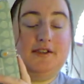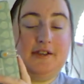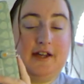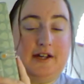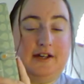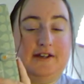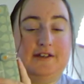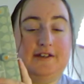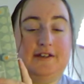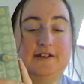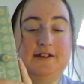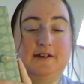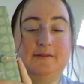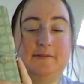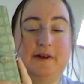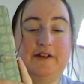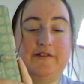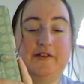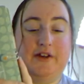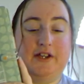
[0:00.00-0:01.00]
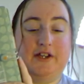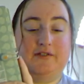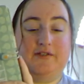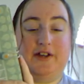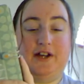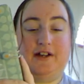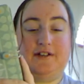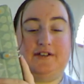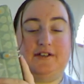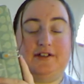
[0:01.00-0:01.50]
that is my Filo
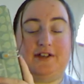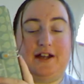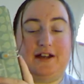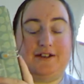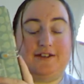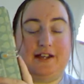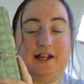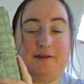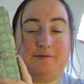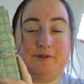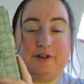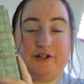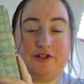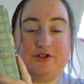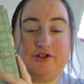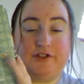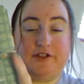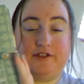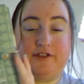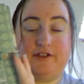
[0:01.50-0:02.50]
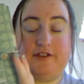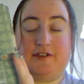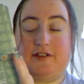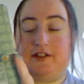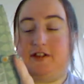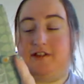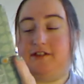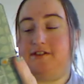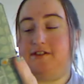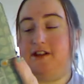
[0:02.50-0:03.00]
Fax, and like I said, I'm pretty sure this is
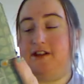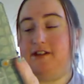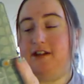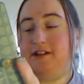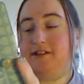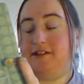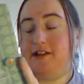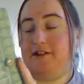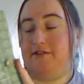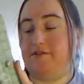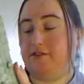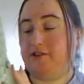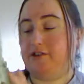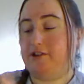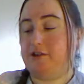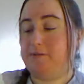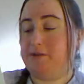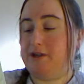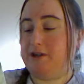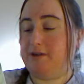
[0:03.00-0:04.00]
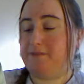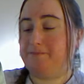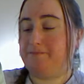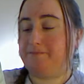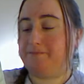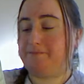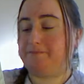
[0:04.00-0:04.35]
going to stay like that for a little bit,